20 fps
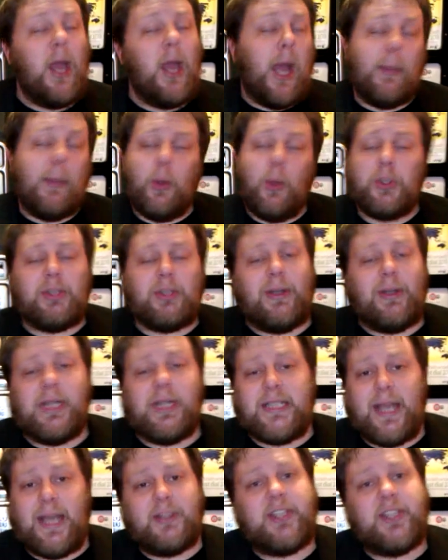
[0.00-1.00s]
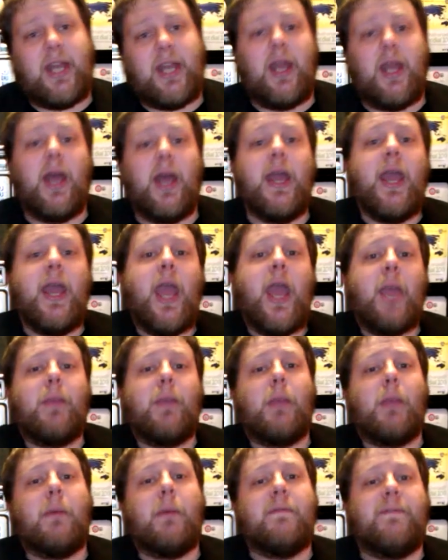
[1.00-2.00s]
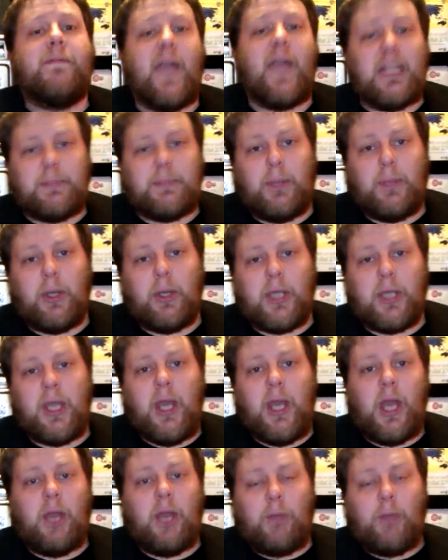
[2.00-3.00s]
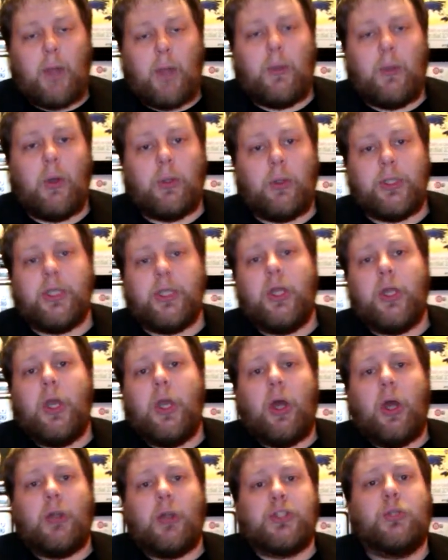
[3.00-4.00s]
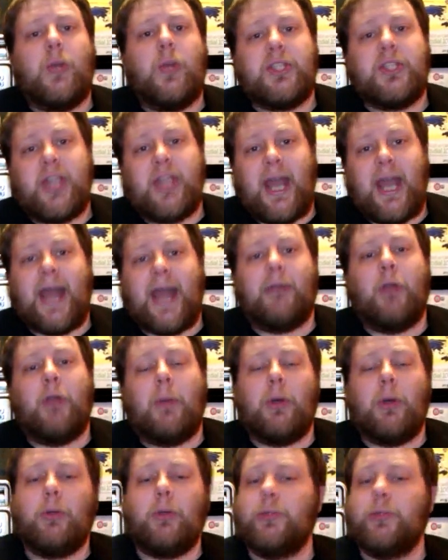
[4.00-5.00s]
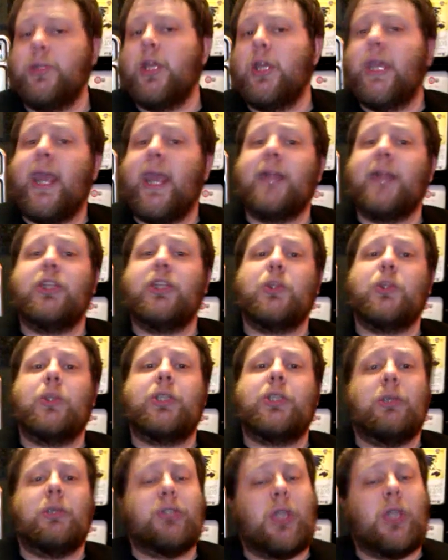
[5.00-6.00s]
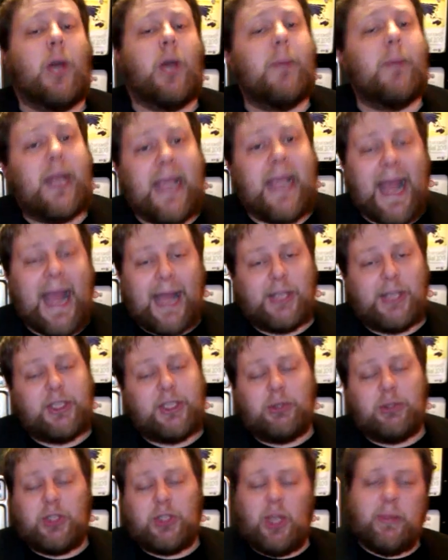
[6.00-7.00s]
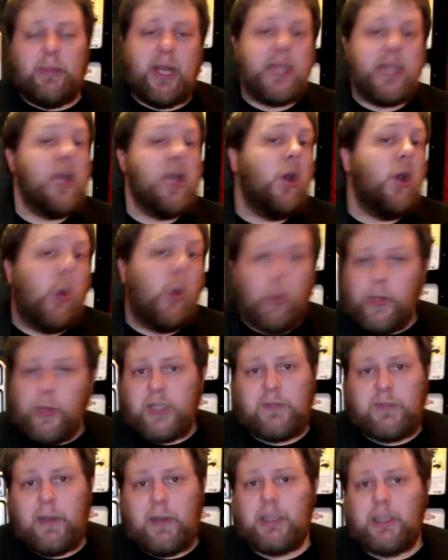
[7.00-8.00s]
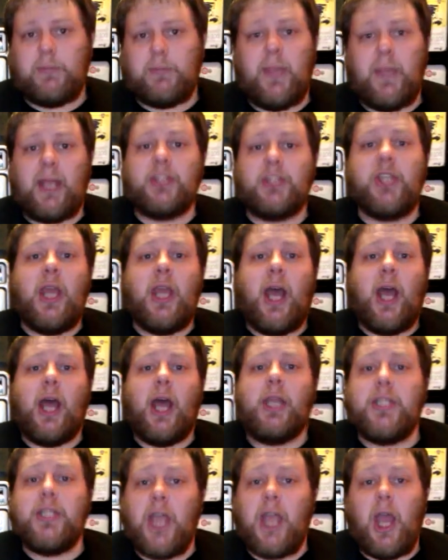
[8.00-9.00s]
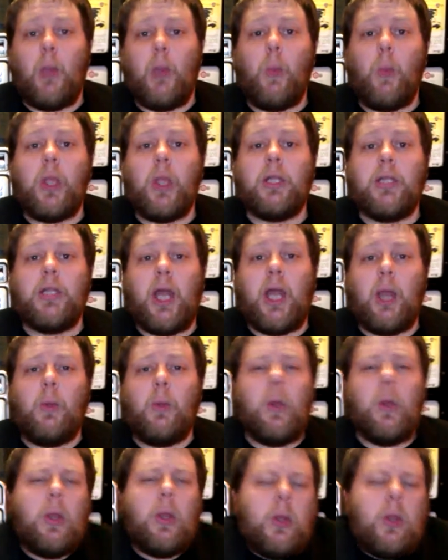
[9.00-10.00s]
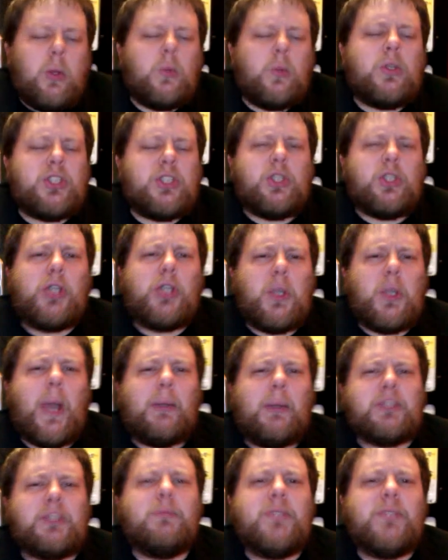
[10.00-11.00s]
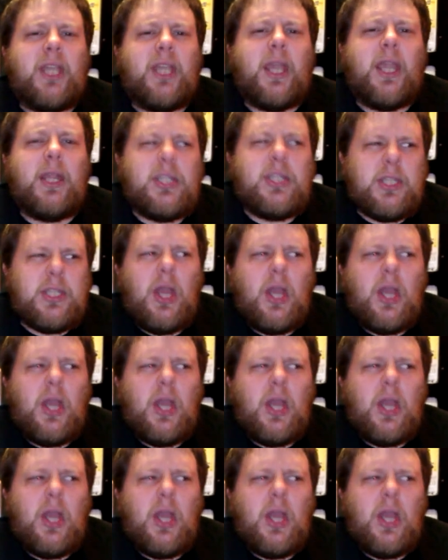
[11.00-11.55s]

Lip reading: I'm always around the town centre. Hit me up on Facebook, Rob Holden, on Twitter, @Rob Holden. Get in touch with Juice Comedy, @Juice Comedy, all those various means, and we'll sort you out with some tickets.